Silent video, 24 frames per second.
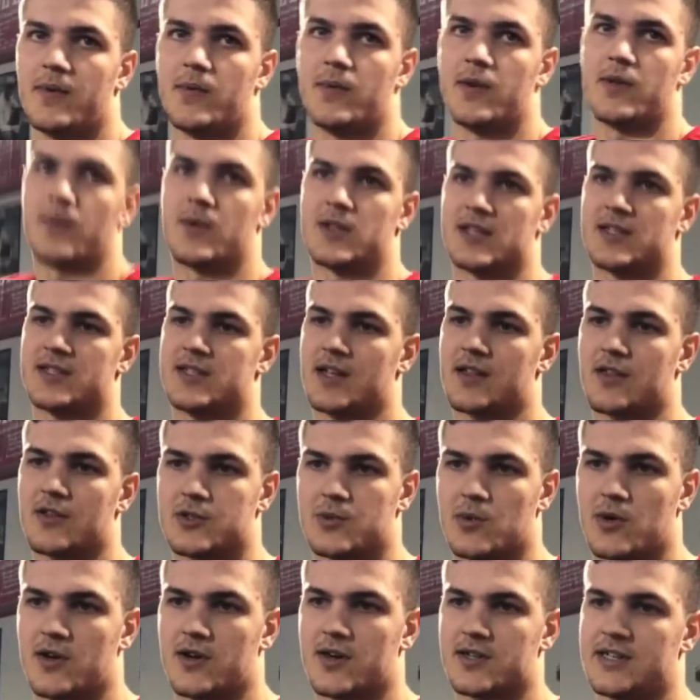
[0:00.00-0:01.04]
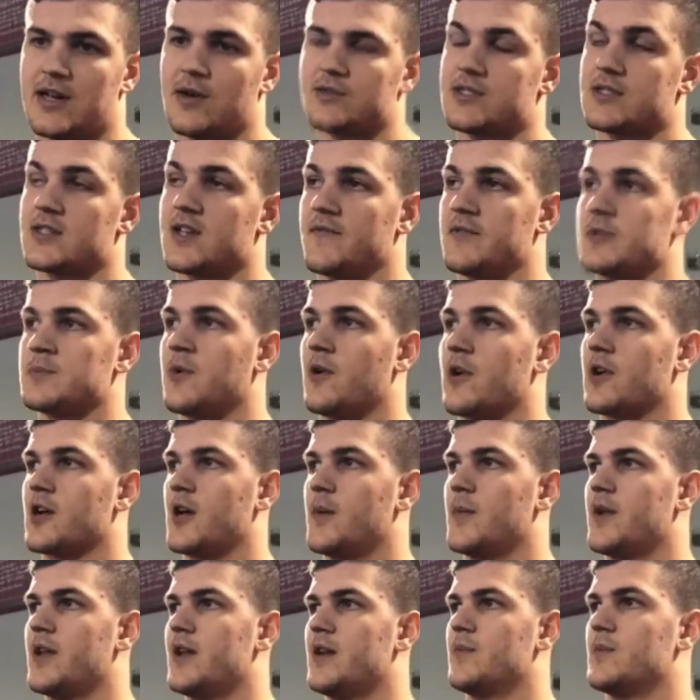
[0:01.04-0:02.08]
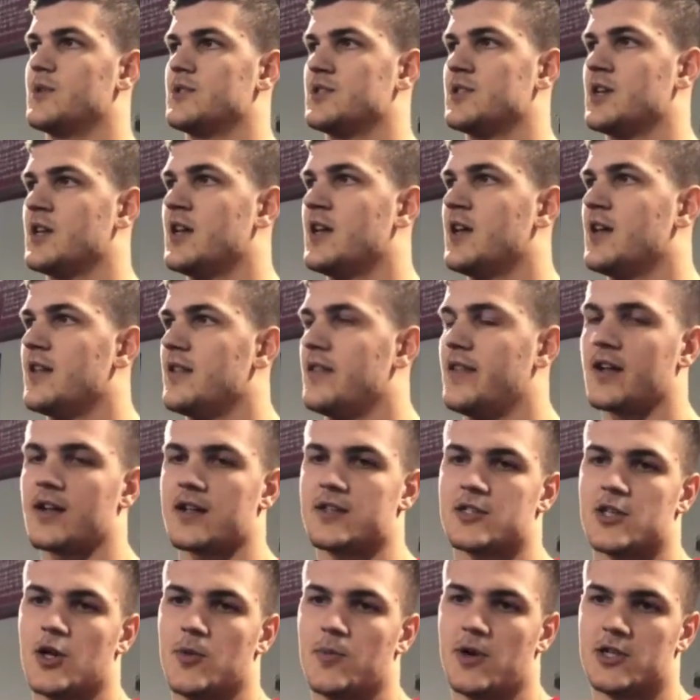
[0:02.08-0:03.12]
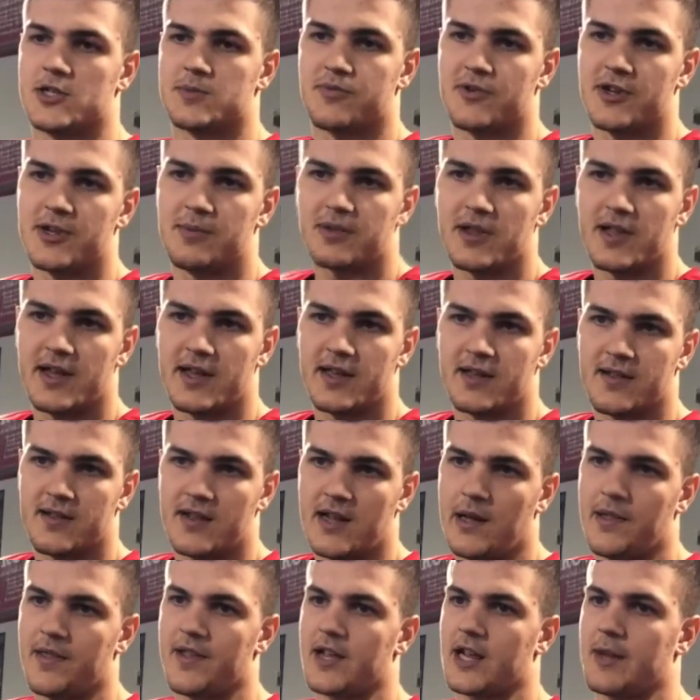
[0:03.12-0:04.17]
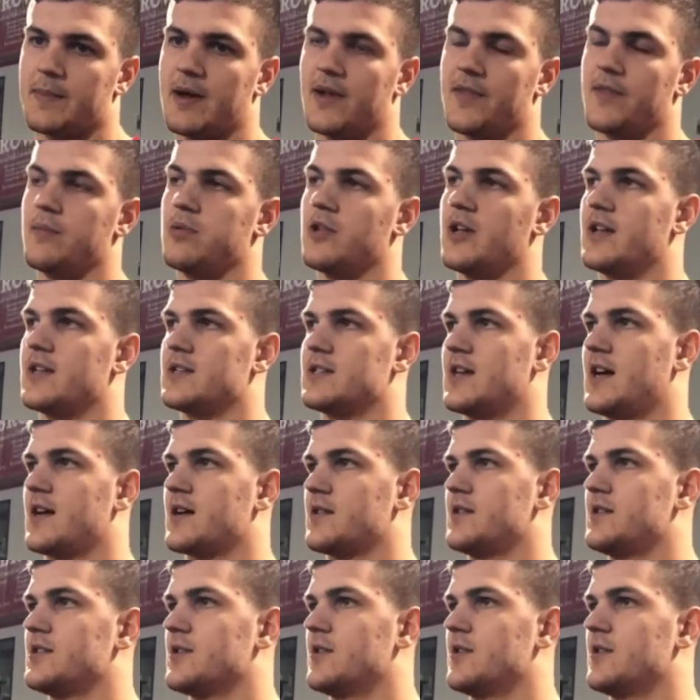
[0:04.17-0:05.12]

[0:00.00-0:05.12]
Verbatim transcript: what, the segments were, because that was the toughest part coming in was thinking so much pre-play, not thinking about the play exactly.